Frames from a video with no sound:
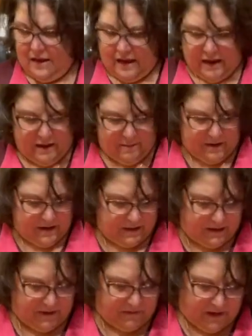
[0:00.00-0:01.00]
And I'm going to
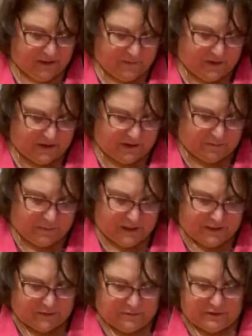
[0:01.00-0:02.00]
leave that one little
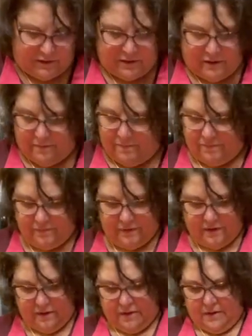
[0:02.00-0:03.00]
piece also.
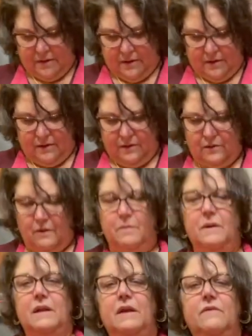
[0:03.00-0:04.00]
So I'm
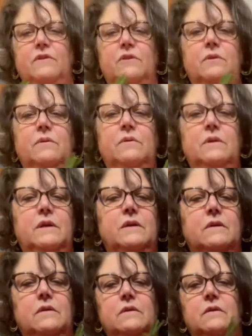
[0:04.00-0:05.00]
going to have two
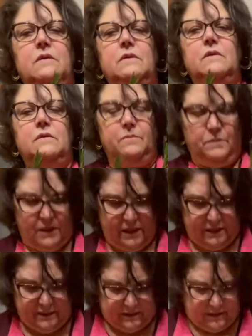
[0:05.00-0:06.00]
little
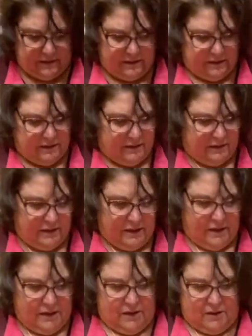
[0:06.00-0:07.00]
pieces
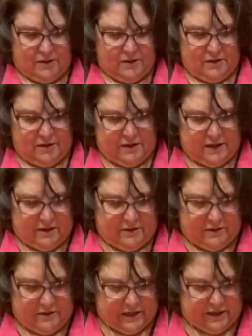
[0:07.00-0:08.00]
that
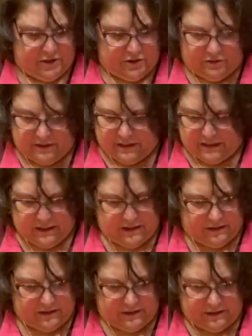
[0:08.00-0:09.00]
look like
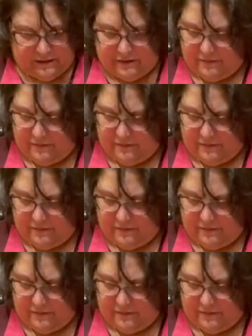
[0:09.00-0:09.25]
trees.